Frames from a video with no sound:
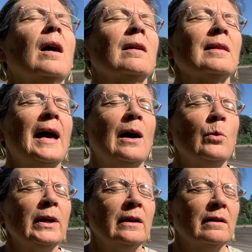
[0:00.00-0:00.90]

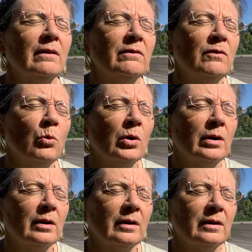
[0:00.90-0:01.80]
allowing
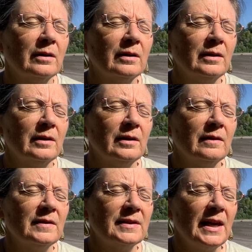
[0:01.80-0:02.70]
for
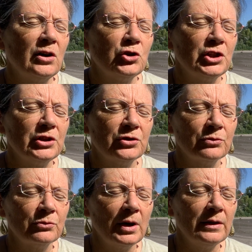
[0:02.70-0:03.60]
this energy to
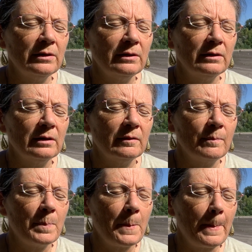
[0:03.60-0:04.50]
run,
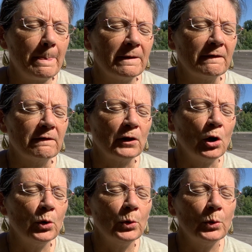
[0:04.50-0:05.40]
to
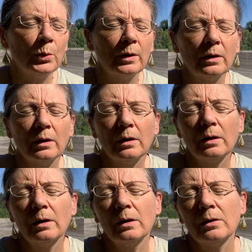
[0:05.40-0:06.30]
flow,
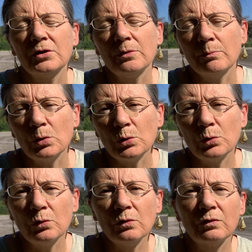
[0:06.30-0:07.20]
to
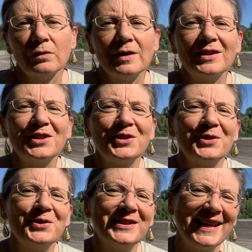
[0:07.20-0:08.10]
move,
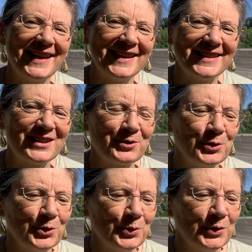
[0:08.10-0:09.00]
to dance
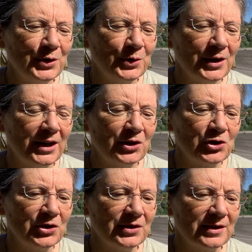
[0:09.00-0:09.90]
through your
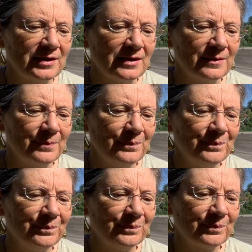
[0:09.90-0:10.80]
energy system.
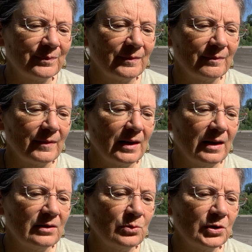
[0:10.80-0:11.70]

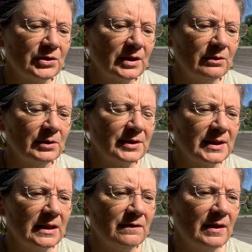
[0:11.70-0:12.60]
So we're just going to
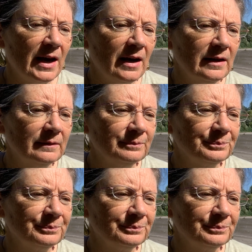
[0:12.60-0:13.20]
receive that.